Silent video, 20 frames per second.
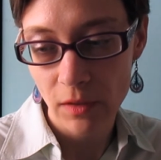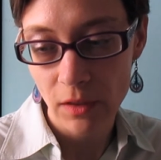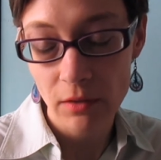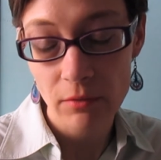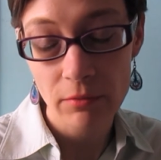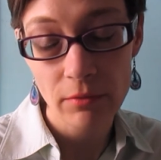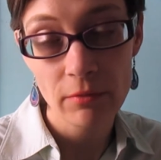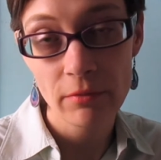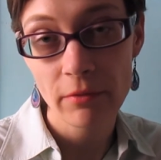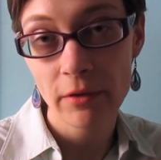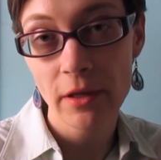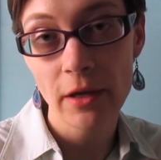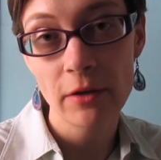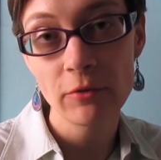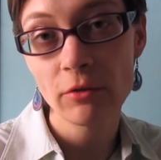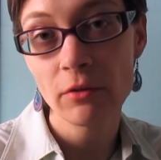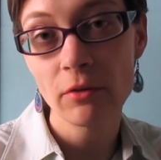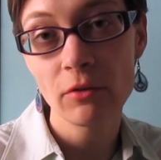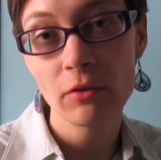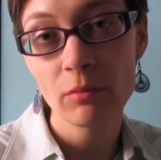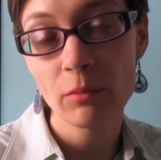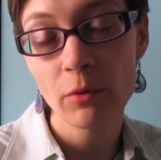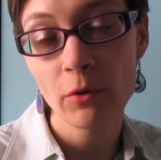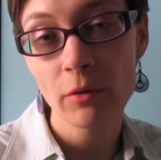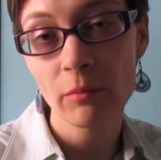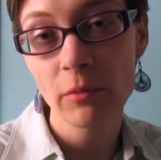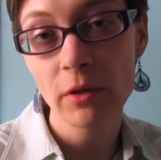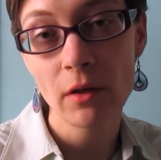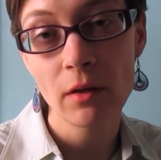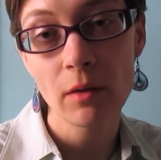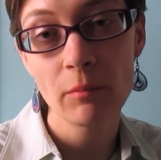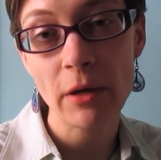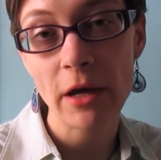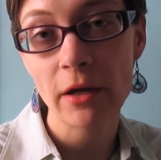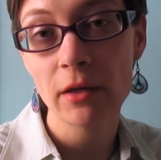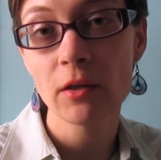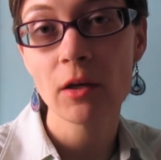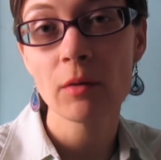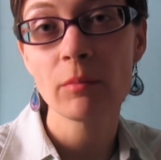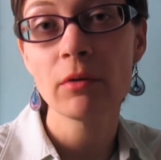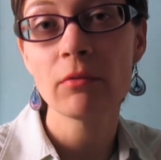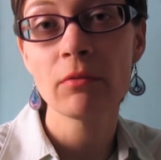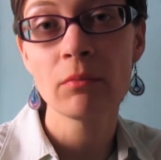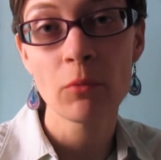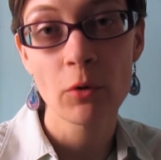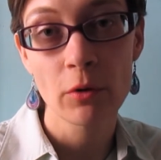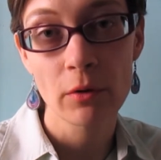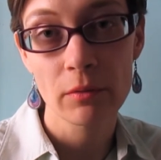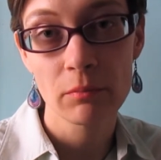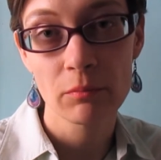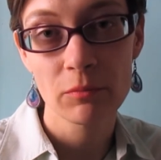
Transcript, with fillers: And if you financially support me, I'll back you up even more.